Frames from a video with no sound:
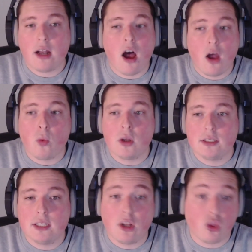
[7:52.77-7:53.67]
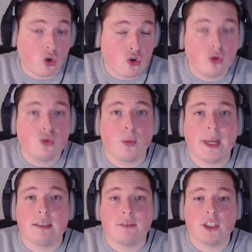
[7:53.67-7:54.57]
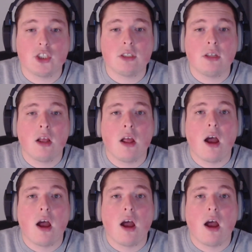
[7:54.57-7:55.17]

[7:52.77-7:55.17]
I wanted the cruiserweight division,